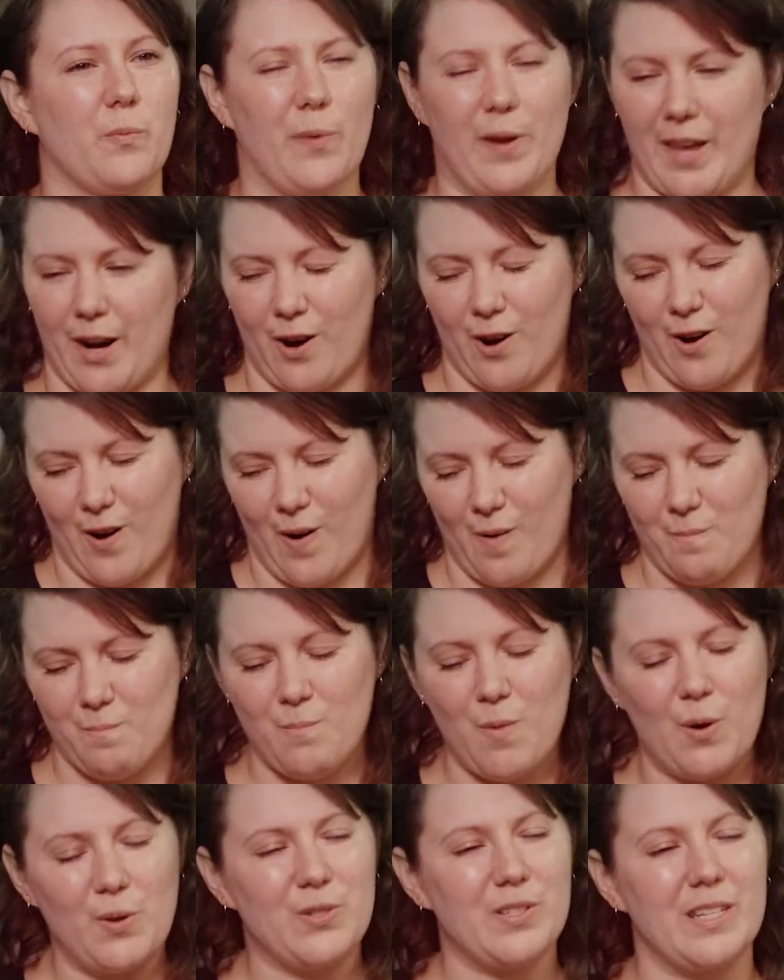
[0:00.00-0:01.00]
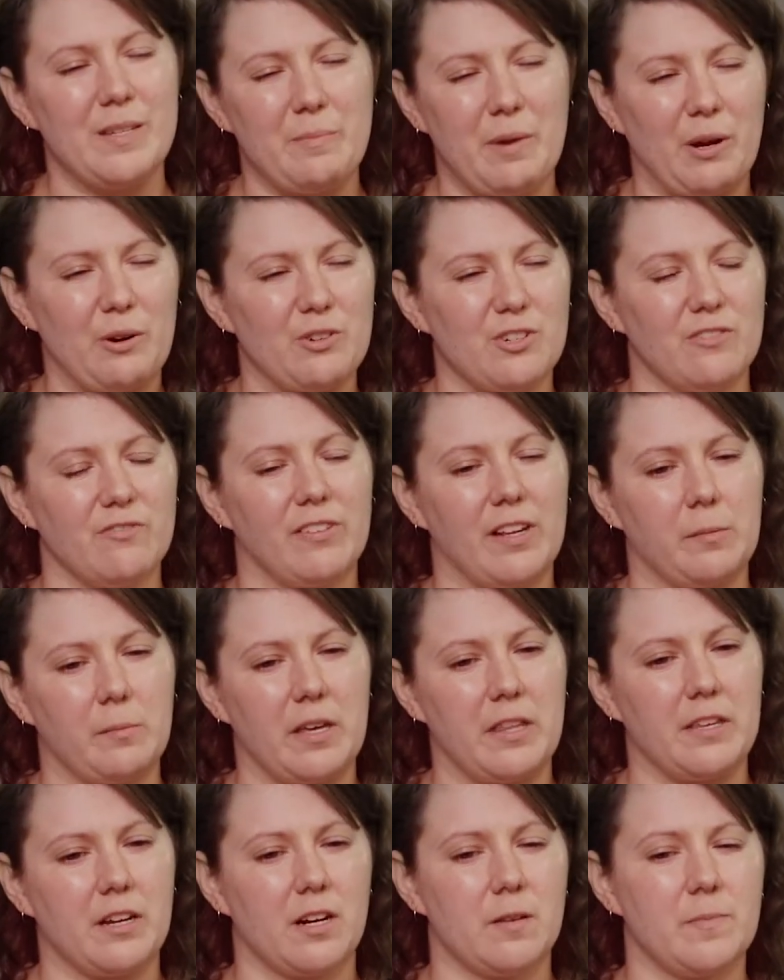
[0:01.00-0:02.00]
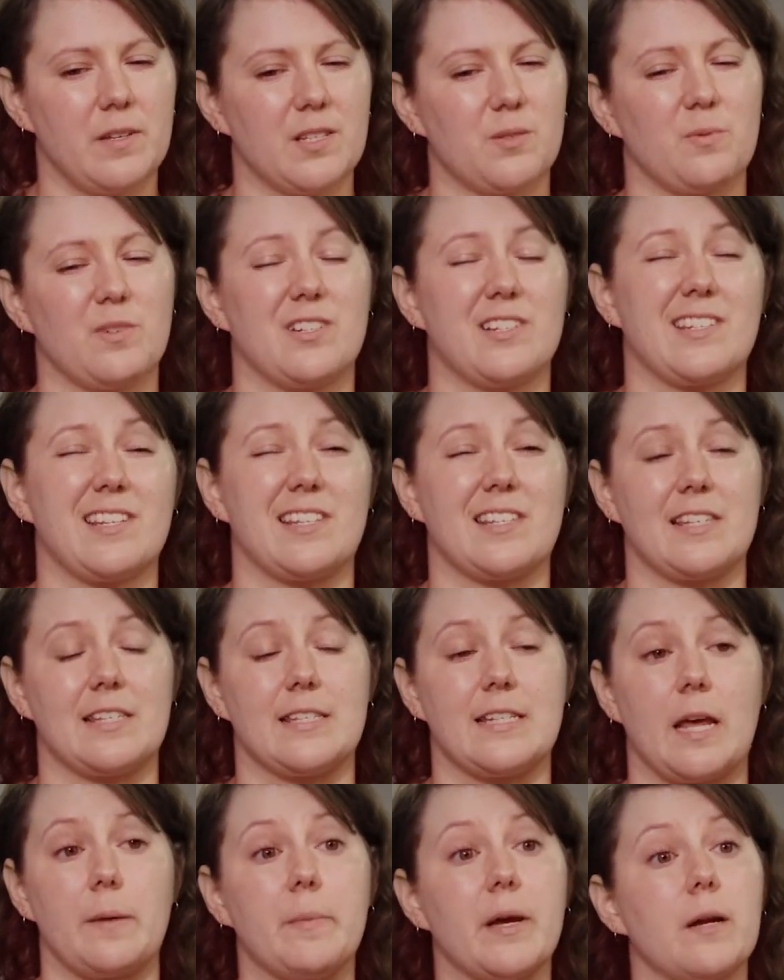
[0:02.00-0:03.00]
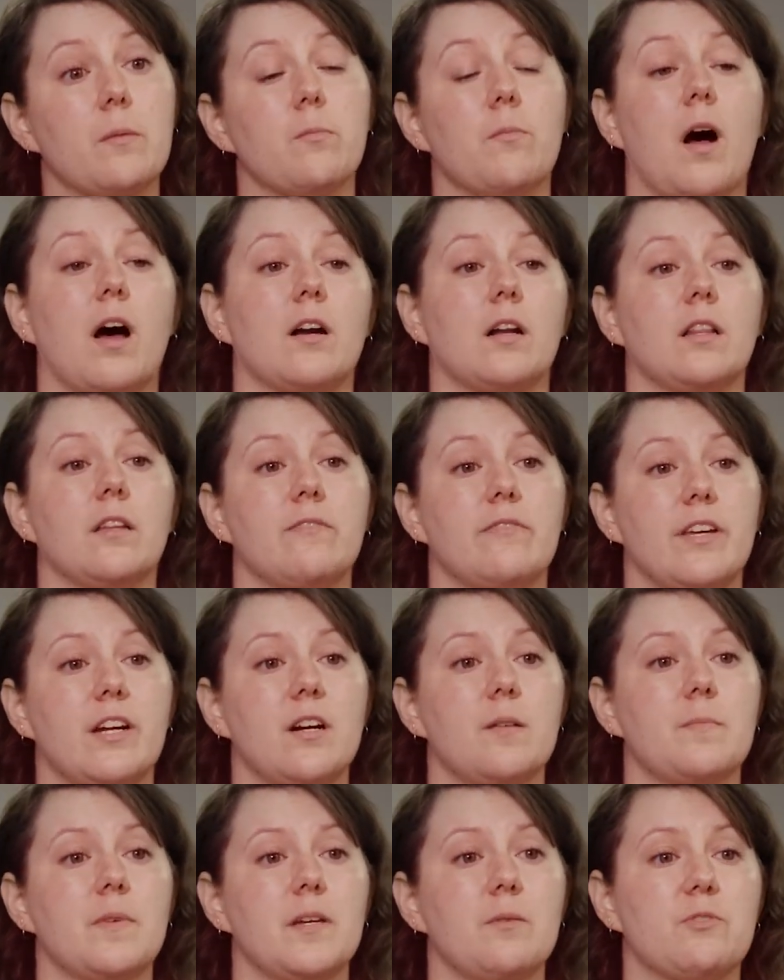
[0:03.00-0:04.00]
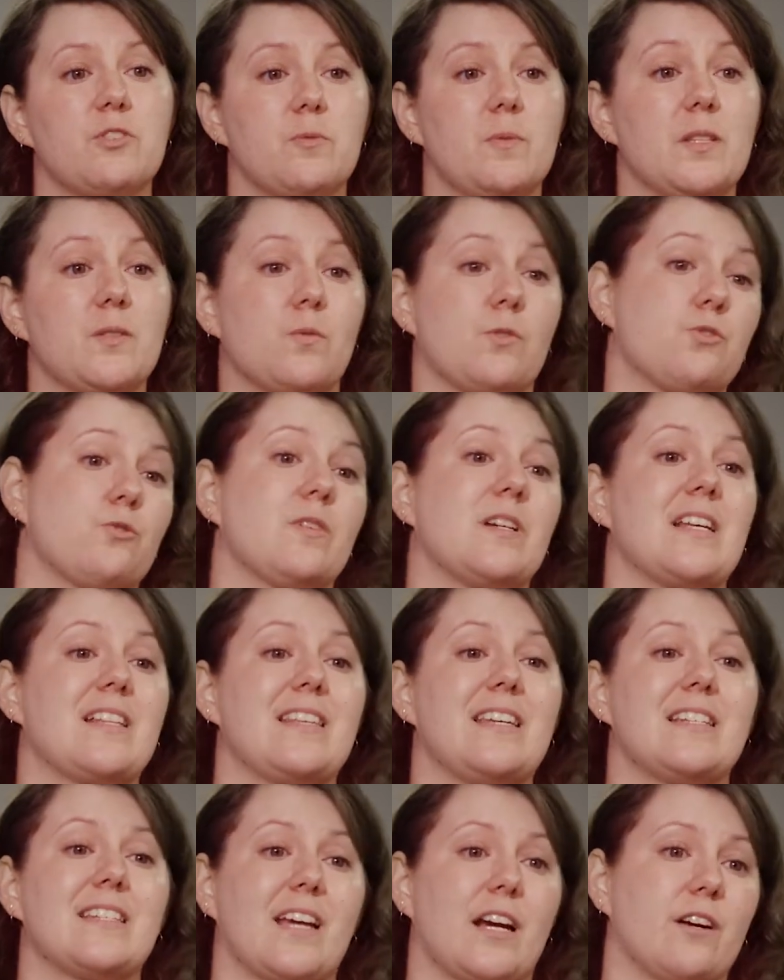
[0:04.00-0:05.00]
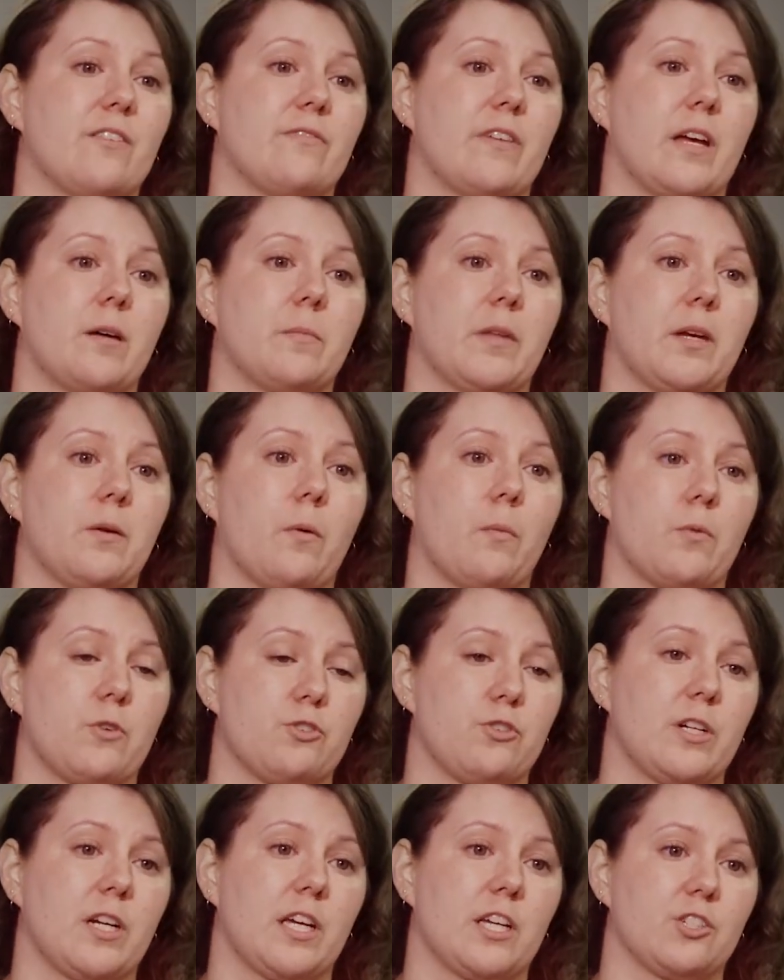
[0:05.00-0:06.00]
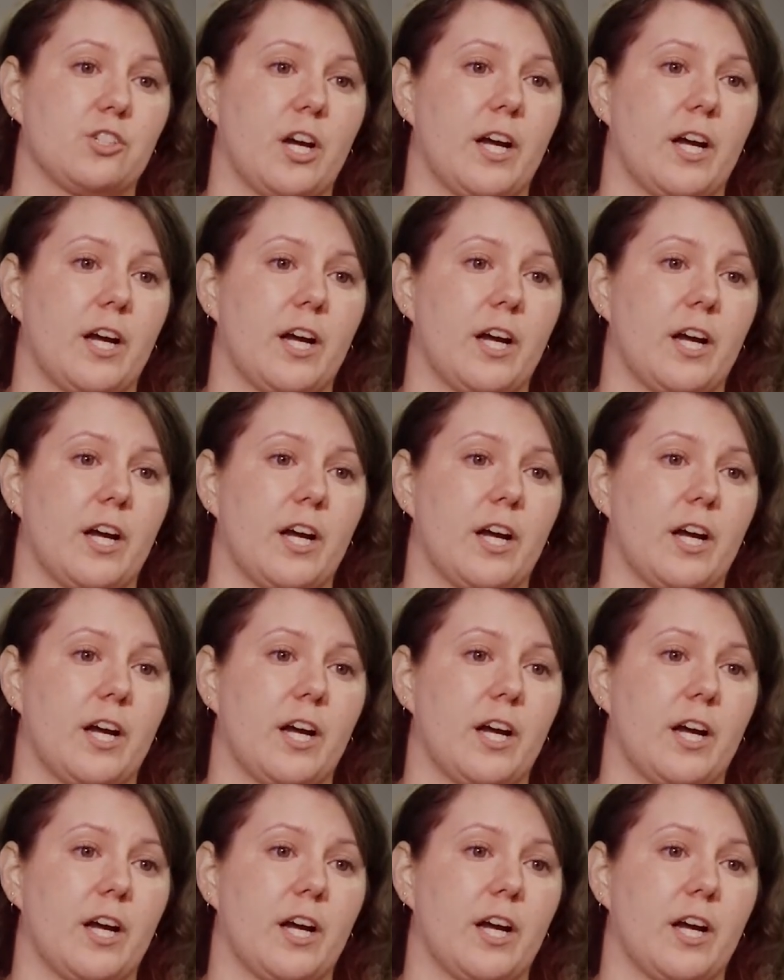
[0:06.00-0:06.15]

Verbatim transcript: we are mostly marriage and family therapists, which is a systemic model of therapy, which means we're treating the entire family when we're treating a